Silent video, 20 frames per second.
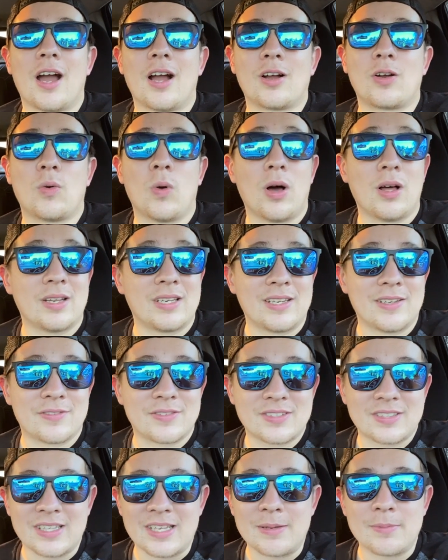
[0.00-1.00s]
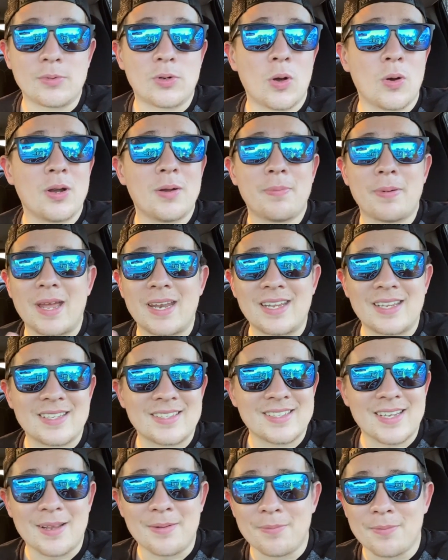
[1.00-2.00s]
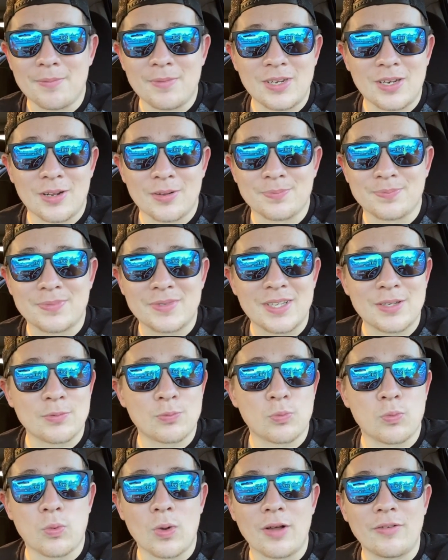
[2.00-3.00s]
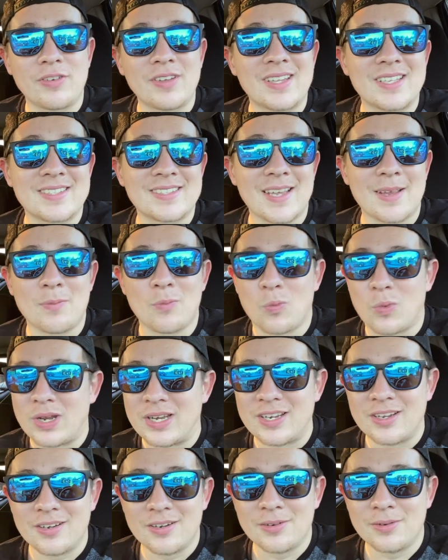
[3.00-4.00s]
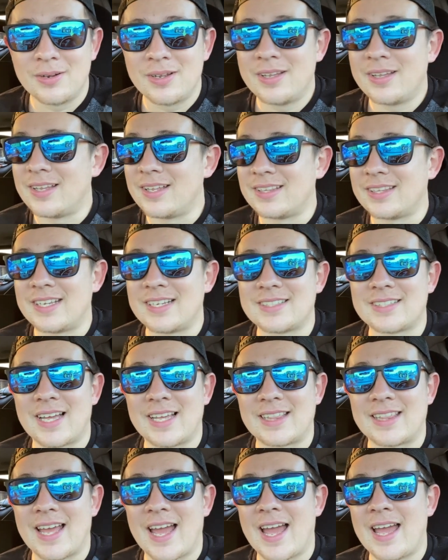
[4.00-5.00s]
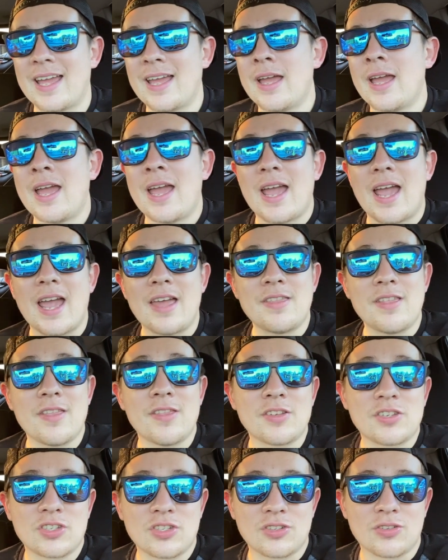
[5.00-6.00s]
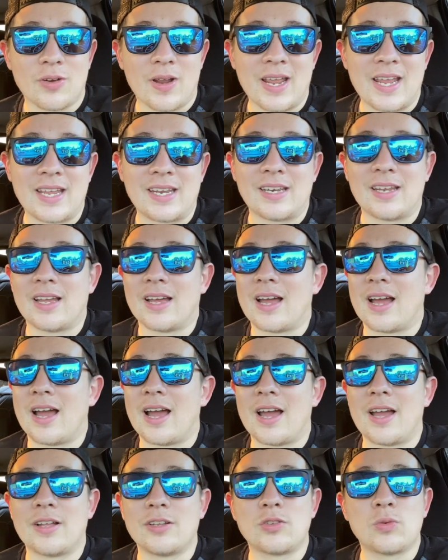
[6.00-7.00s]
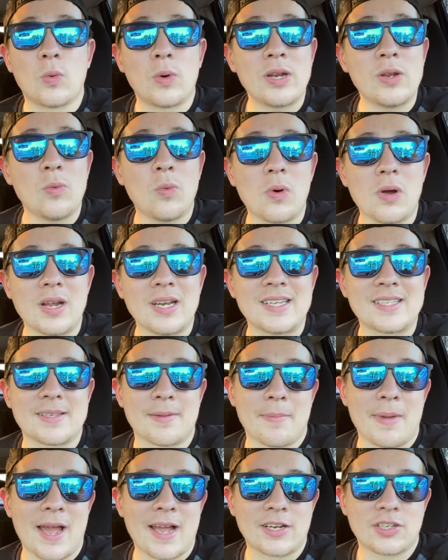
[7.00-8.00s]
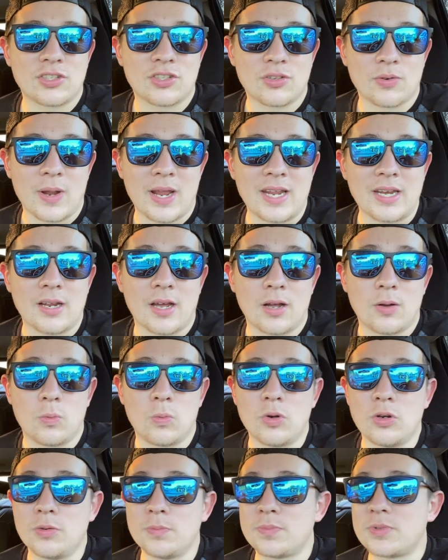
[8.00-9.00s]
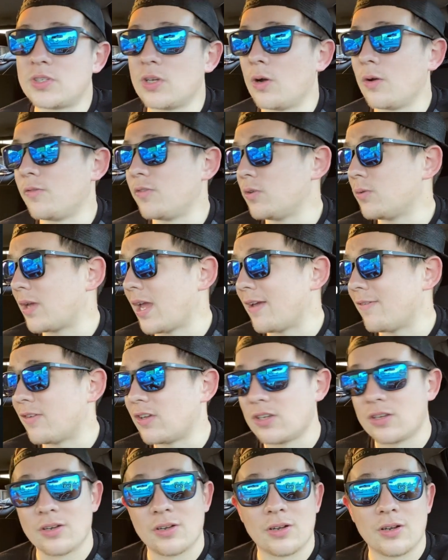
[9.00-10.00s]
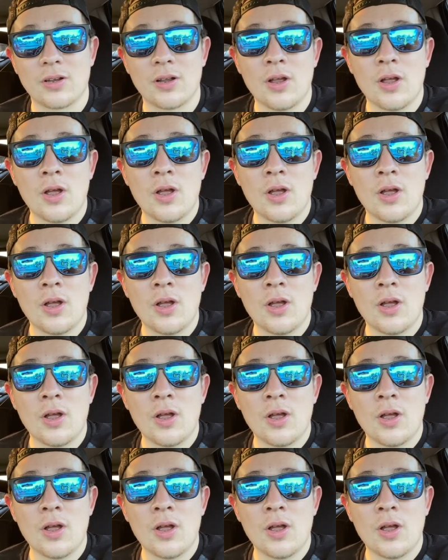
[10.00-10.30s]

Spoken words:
quality of sleep, going to bed in the same, you know, roughly the same window and things like that. And then the strain, 21 is a max strain on Whoop. So if you gave it your